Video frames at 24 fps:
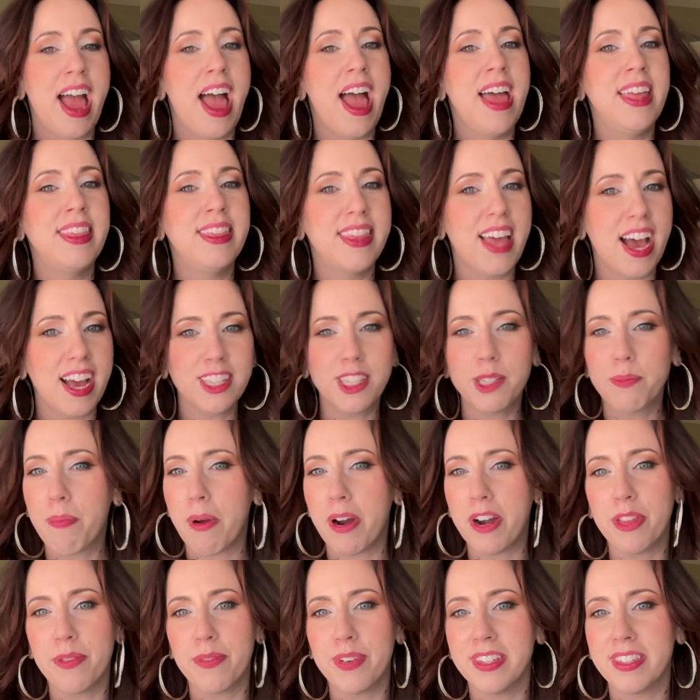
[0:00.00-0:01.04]
And that's
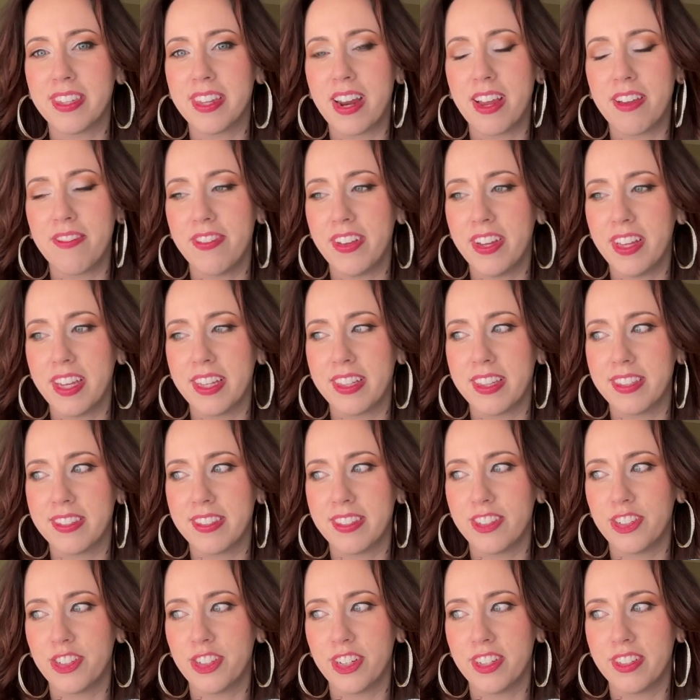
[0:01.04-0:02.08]
part of the reason I feel like this
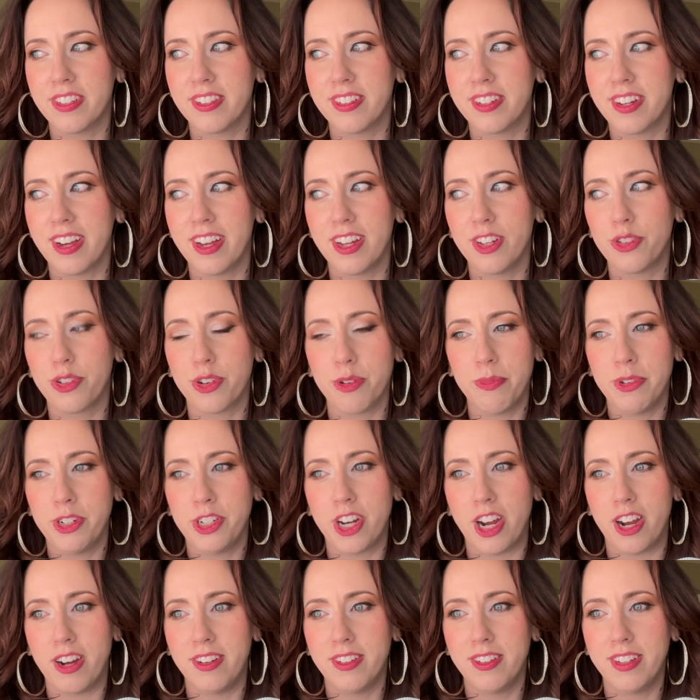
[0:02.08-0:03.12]
is just a Truman
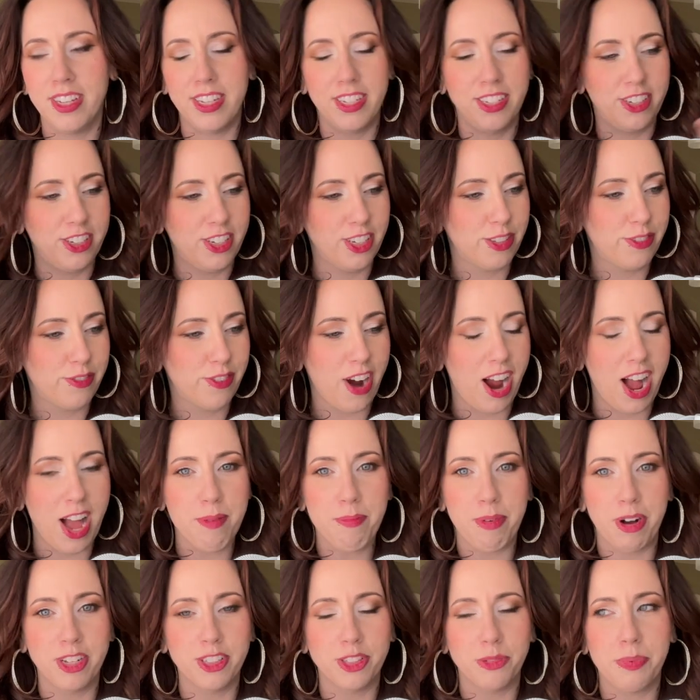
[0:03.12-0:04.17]
Show. It's just for
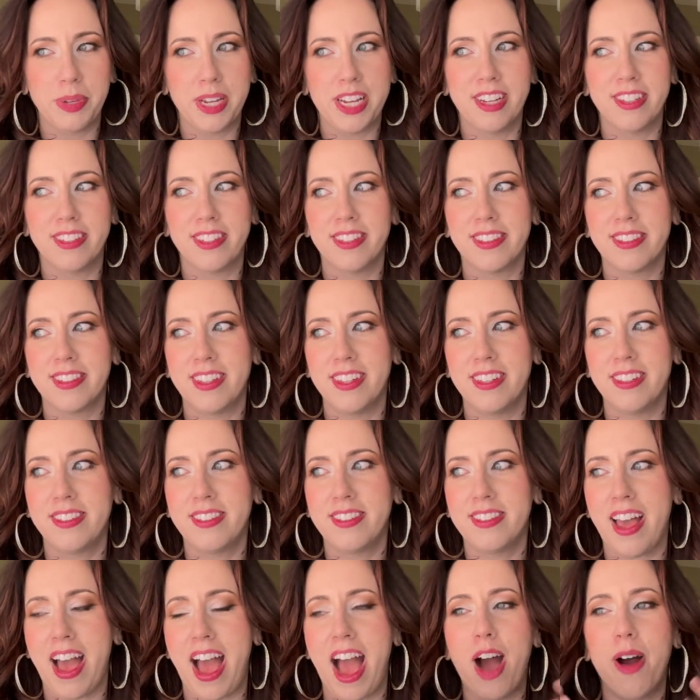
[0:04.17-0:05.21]
eyeballs, because
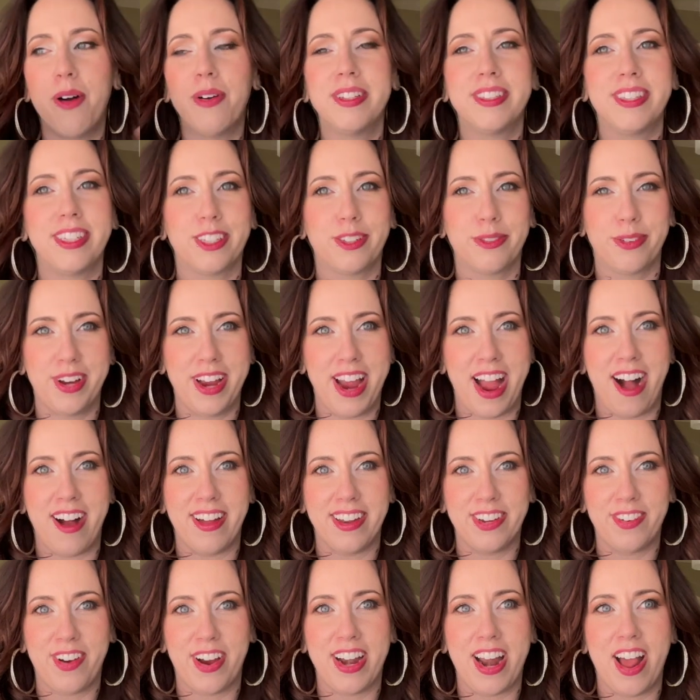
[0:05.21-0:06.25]
how is this
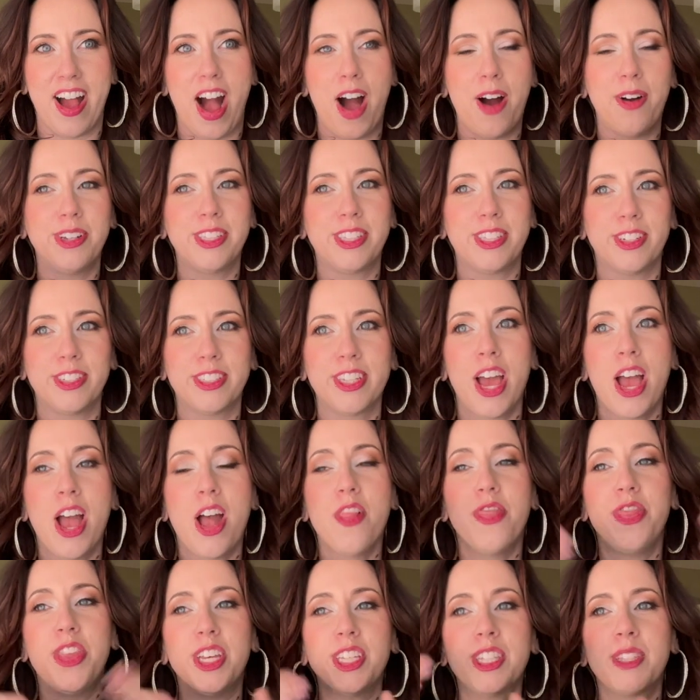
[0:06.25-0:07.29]
reality right now? How is there
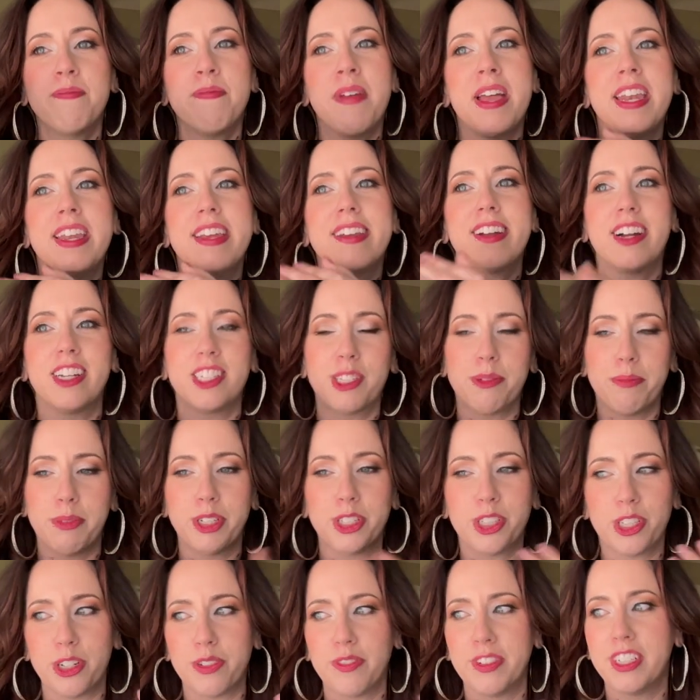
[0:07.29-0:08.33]
this many customer
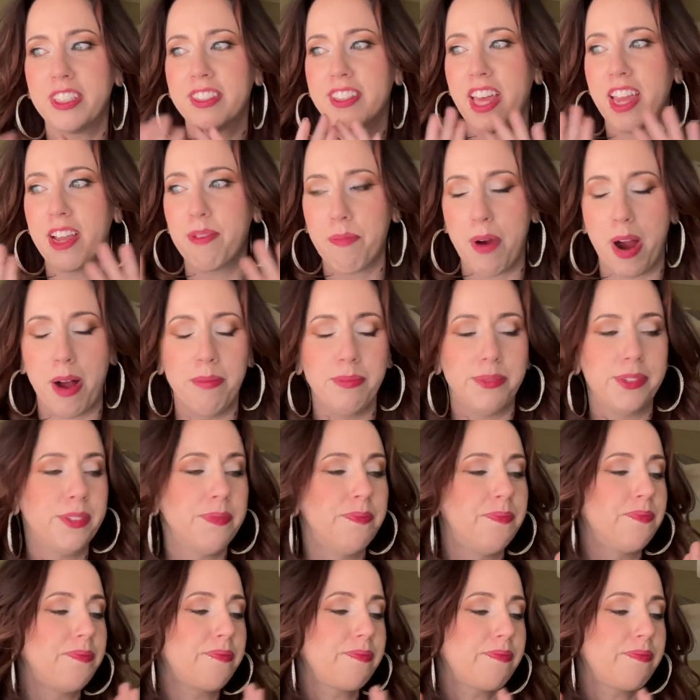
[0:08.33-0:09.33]
service like problems?